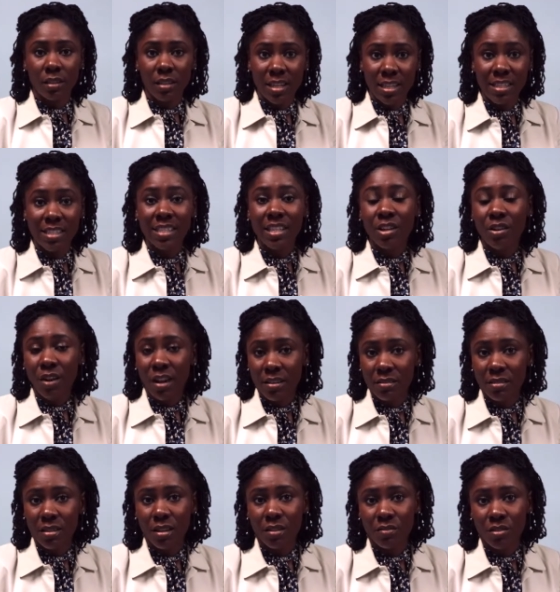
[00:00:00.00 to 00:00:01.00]
consider
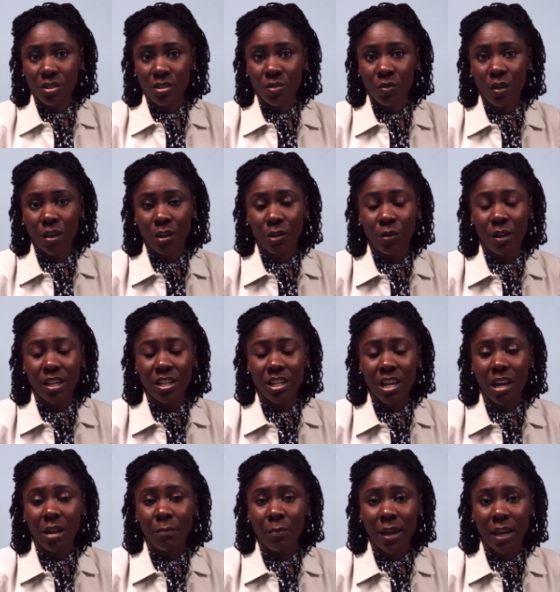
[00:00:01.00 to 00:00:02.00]
ourselves to do a great
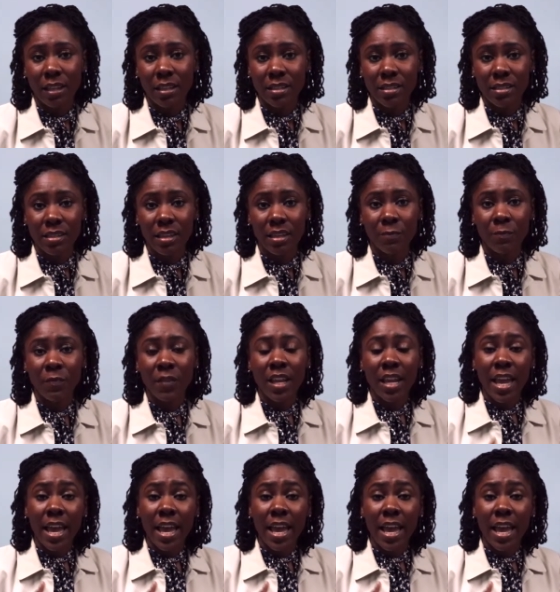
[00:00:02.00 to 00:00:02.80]
job balancing.